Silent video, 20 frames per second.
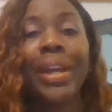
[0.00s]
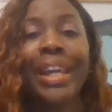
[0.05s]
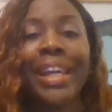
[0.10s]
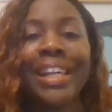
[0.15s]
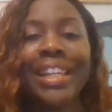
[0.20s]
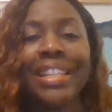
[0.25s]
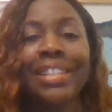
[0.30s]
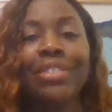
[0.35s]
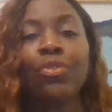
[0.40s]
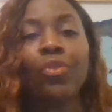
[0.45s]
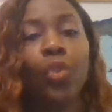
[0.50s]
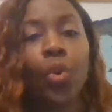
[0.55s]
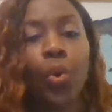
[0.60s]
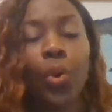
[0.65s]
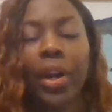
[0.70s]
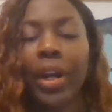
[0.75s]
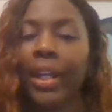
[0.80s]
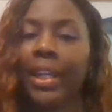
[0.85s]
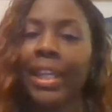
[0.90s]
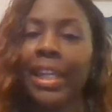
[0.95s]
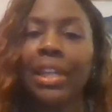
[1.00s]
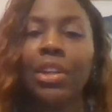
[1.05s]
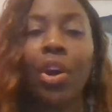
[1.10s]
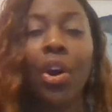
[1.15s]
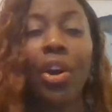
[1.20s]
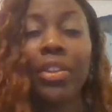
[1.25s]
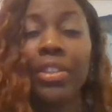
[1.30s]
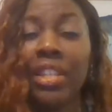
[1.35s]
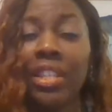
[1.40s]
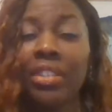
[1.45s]
he's for, again,
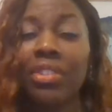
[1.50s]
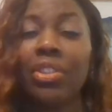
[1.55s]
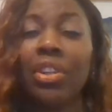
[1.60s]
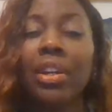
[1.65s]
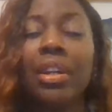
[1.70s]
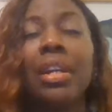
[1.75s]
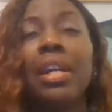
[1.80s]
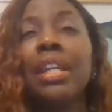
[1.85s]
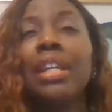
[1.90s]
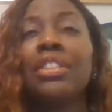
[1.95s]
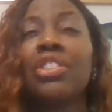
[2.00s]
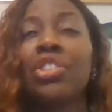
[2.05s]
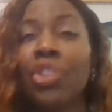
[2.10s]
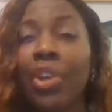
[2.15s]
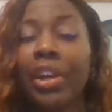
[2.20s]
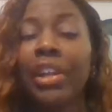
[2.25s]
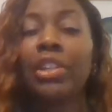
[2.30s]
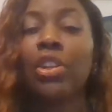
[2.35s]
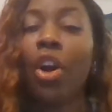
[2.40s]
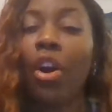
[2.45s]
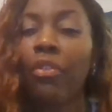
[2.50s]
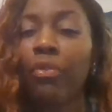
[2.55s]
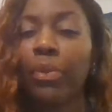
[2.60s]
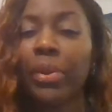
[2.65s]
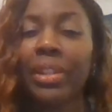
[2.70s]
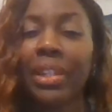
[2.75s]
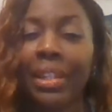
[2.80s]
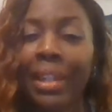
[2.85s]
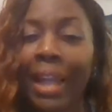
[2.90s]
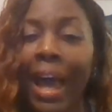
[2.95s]
all these are starting off
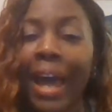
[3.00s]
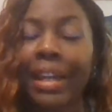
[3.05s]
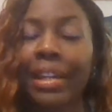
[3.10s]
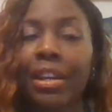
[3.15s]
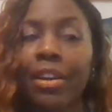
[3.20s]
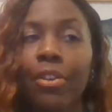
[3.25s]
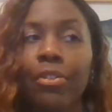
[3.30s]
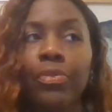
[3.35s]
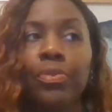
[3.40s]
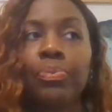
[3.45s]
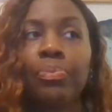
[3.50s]
with a lot of